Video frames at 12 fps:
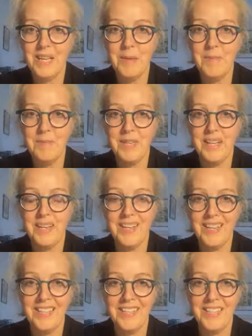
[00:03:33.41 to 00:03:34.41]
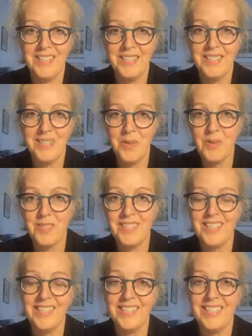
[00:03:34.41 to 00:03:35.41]
it's not
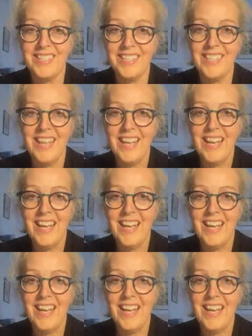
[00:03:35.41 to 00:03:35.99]
certain,